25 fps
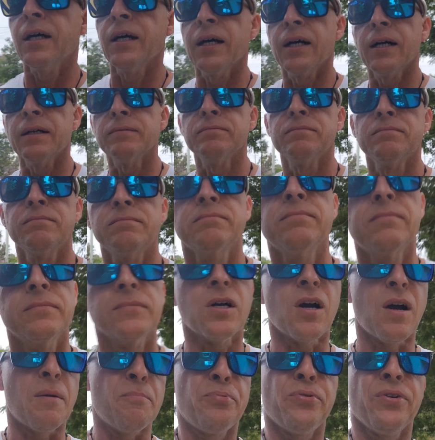
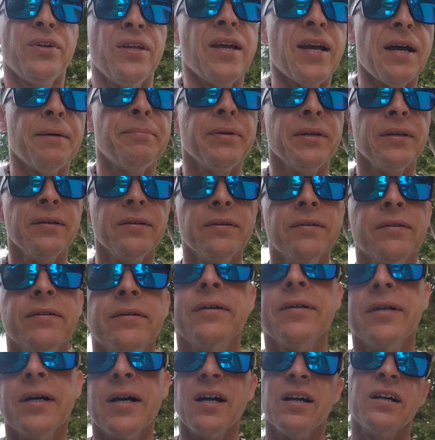I'm pretty happy.
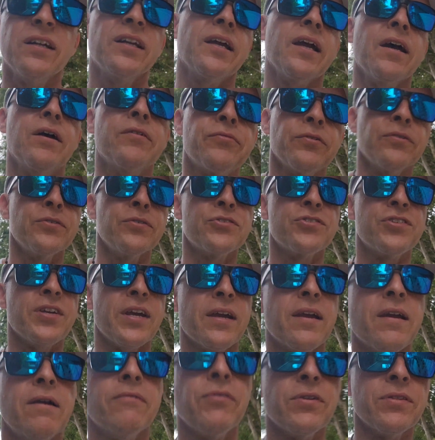I'm going to go through and
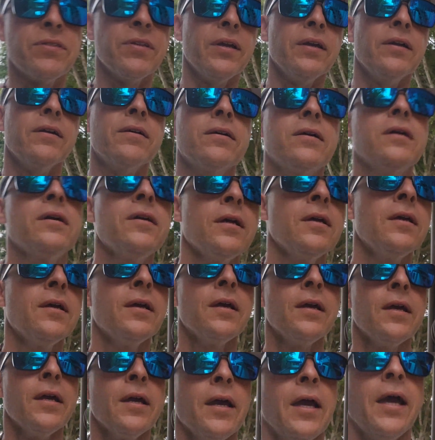check everything.
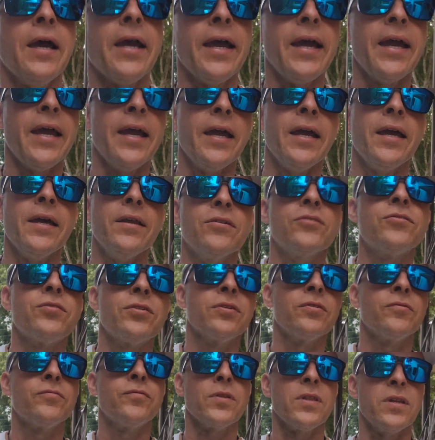And
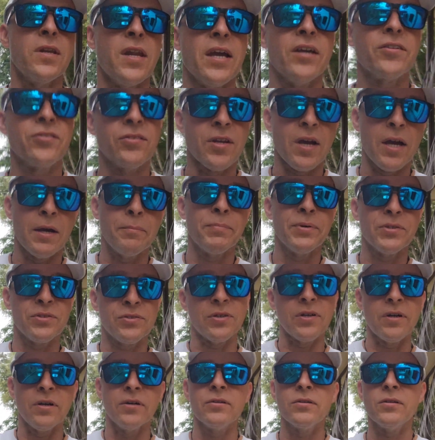for the next
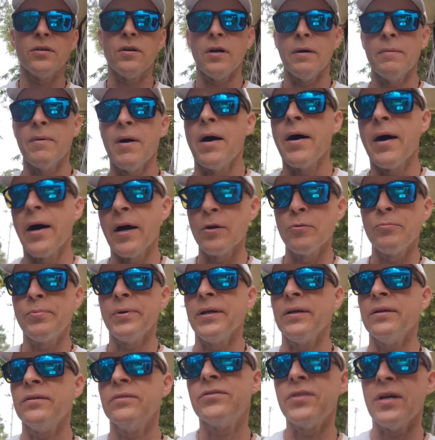episode, I'm
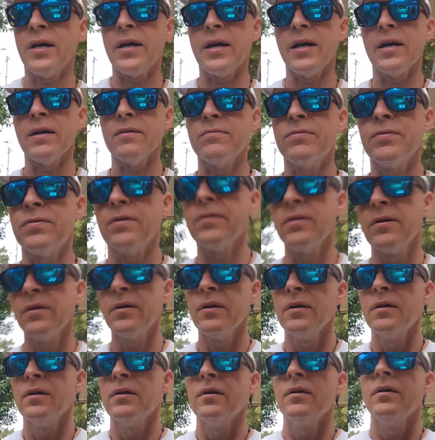hoping to have
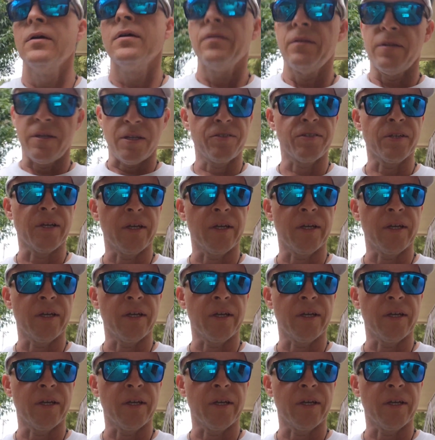the